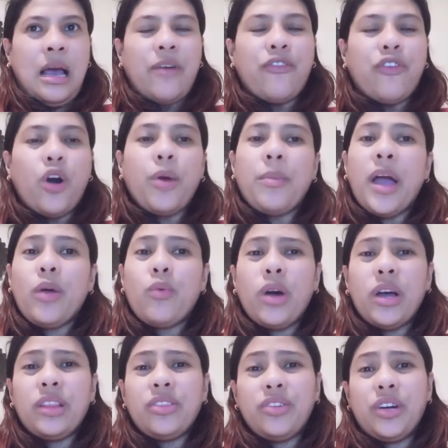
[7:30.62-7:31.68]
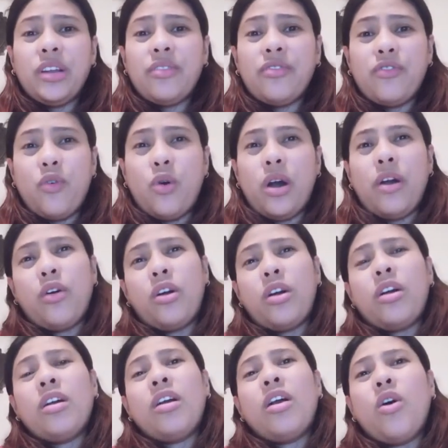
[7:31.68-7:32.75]
Form
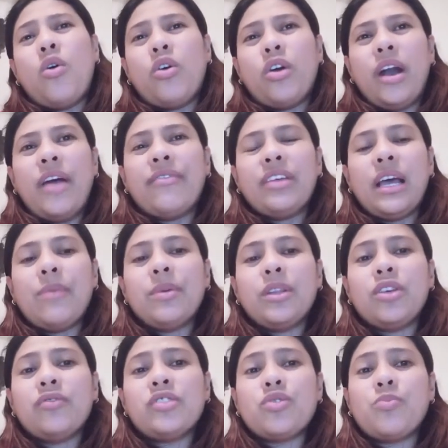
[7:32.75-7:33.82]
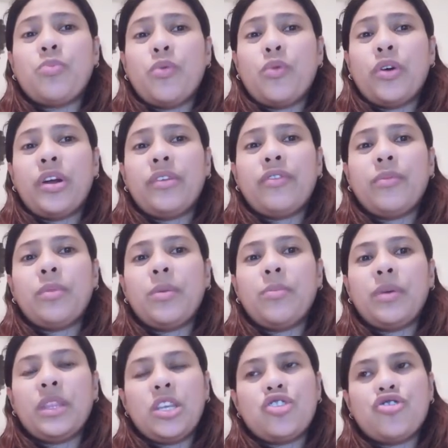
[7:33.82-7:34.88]
I-134 or affidavit of support from the
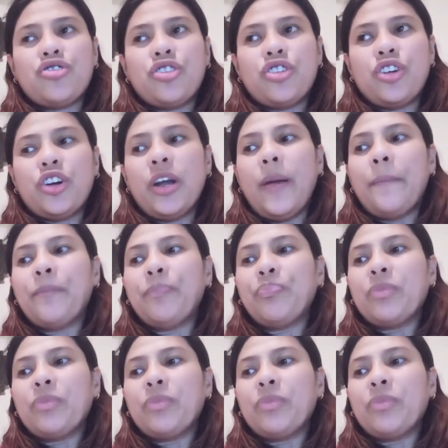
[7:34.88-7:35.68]
petitioner